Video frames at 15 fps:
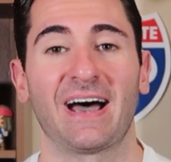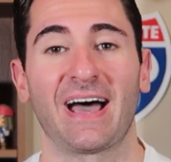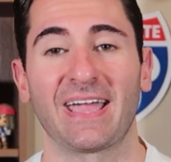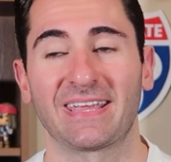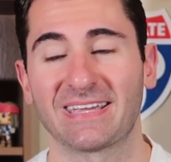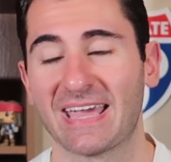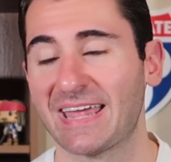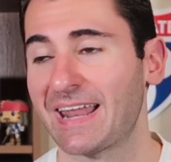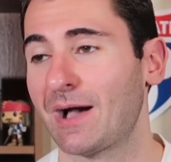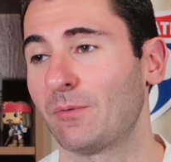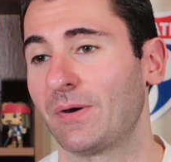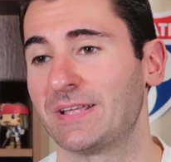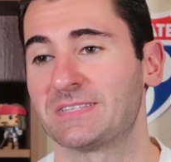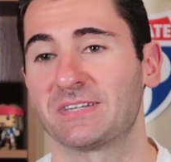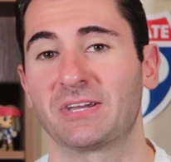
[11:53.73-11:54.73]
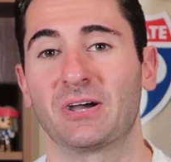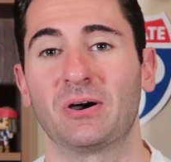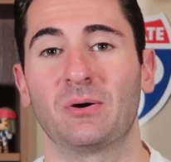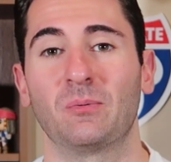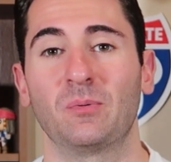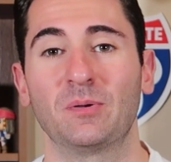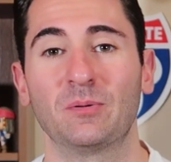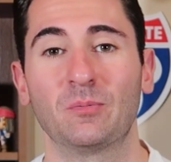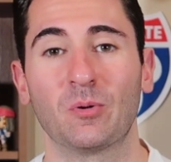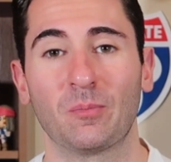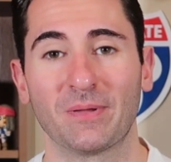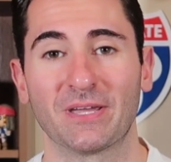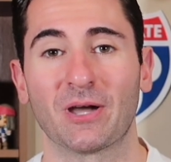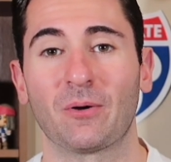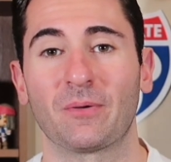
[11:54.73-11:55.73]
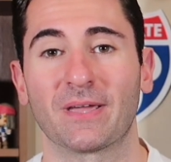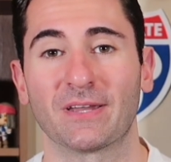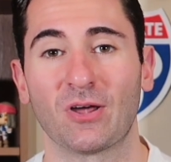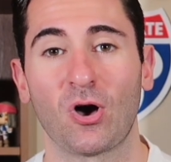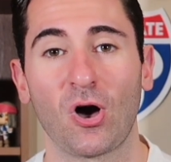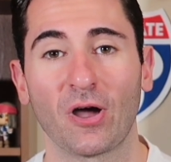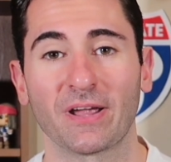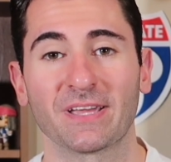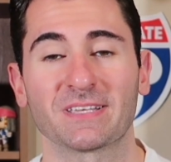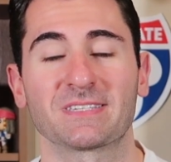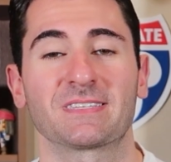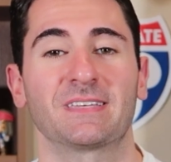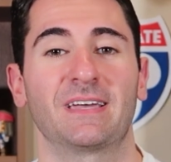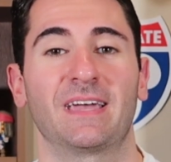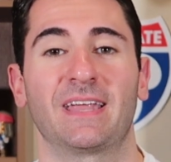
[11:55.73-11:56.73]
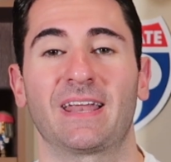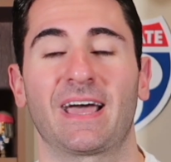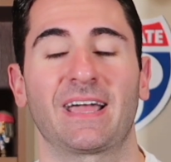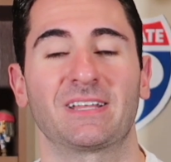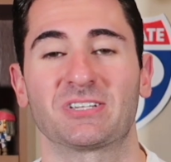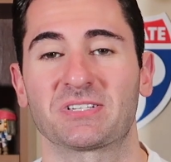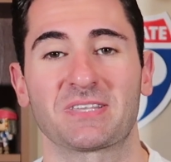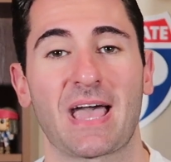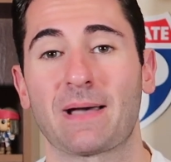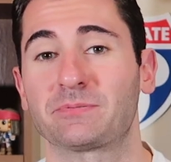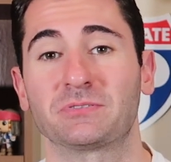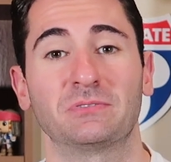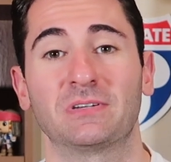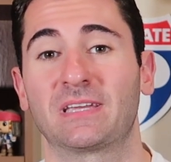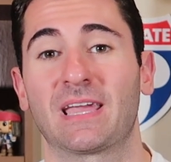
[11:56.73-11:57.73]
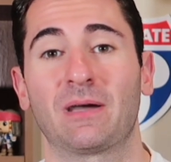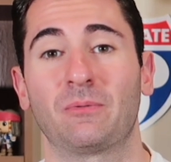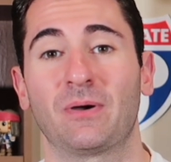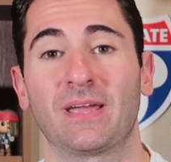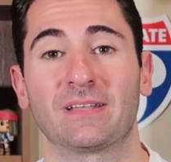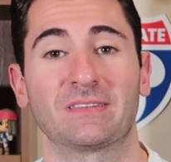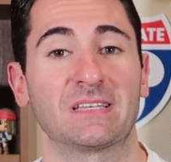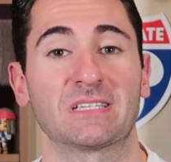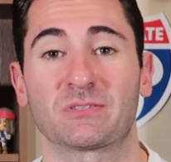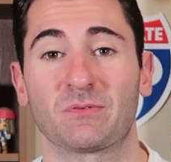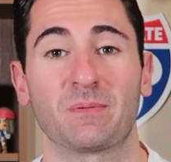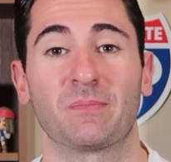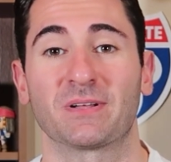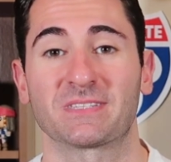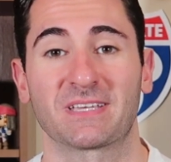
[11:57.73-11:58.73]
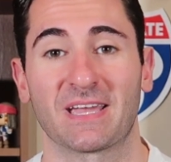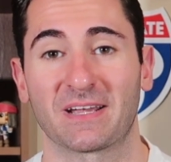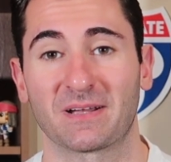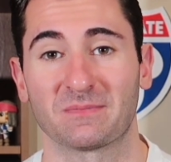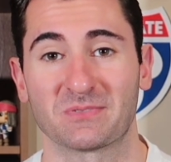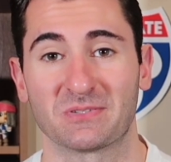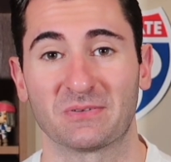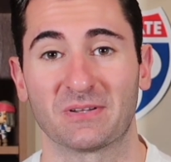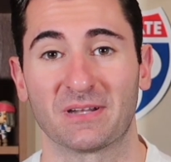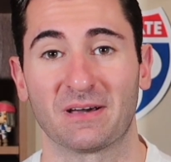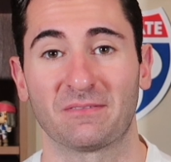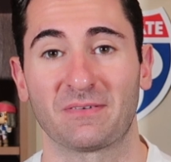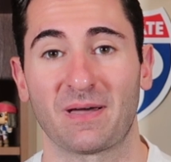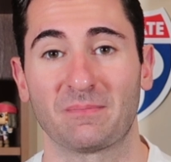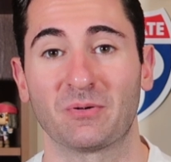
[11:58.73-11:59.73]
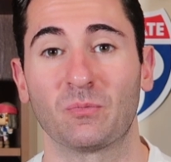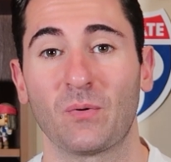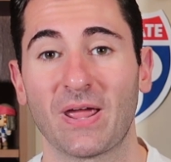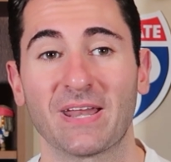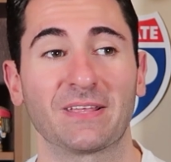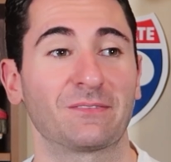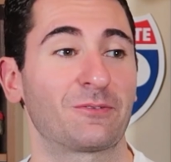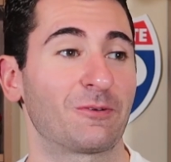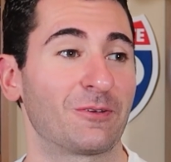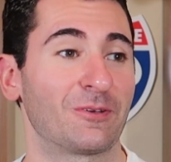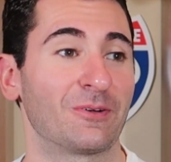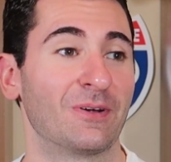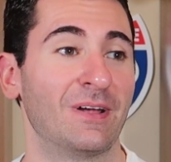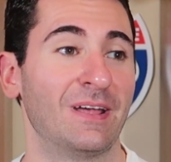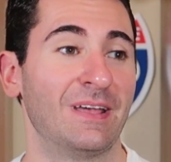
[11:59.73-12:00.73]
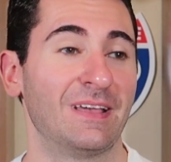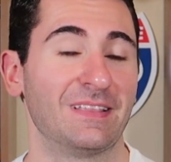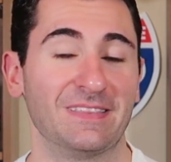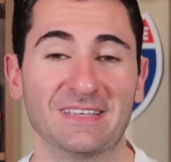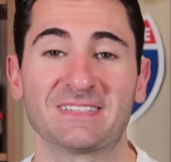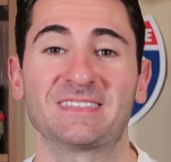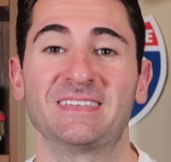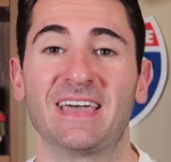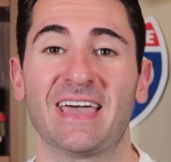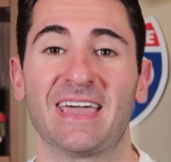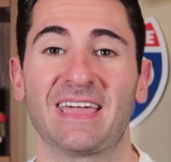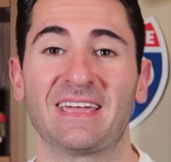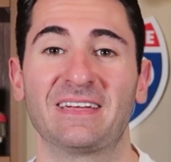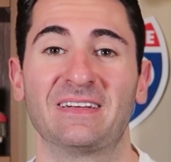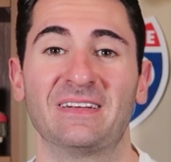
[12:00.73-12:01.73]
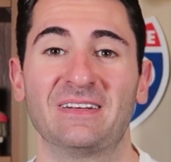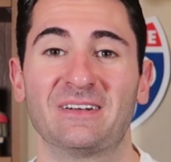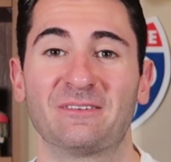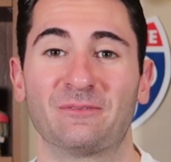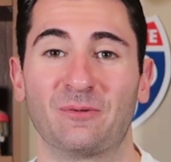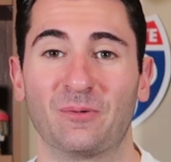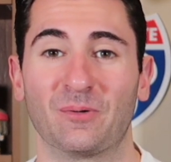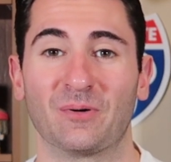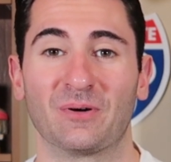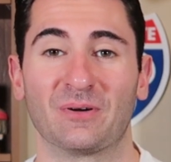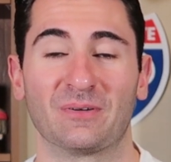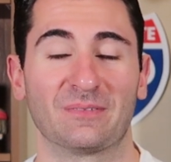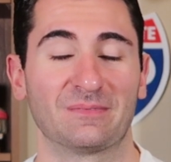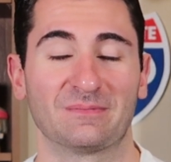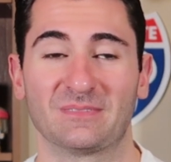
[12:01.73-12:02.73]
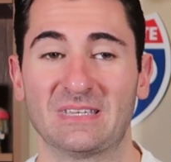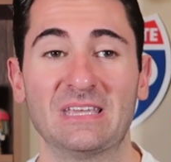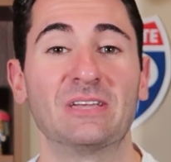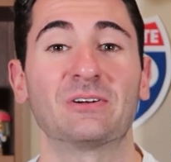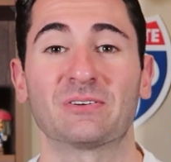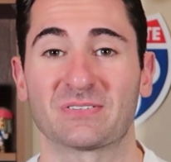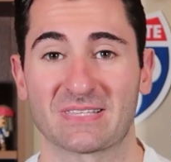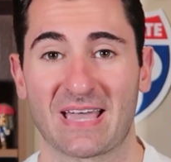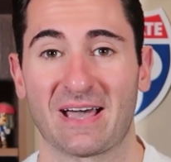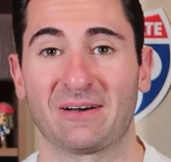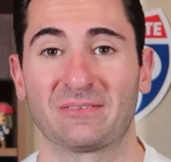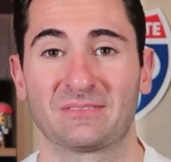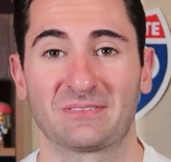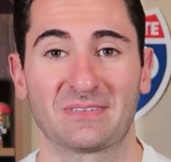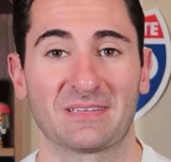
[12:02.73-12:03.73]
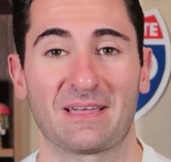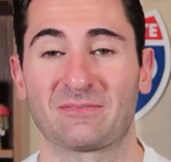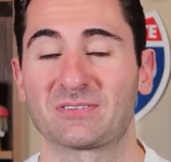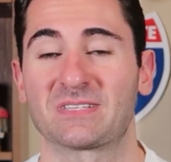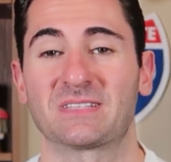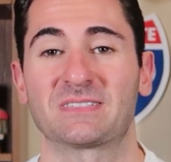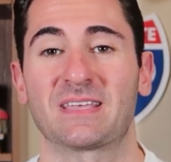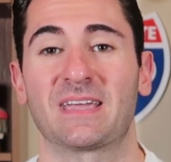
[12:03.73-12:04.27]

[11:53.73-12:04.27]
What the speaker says: I cannot wait to go. We will be going in August, and I just absolutely can't wait. These 3 months can't come soon enough. I've been waiting for this day for years now, ever since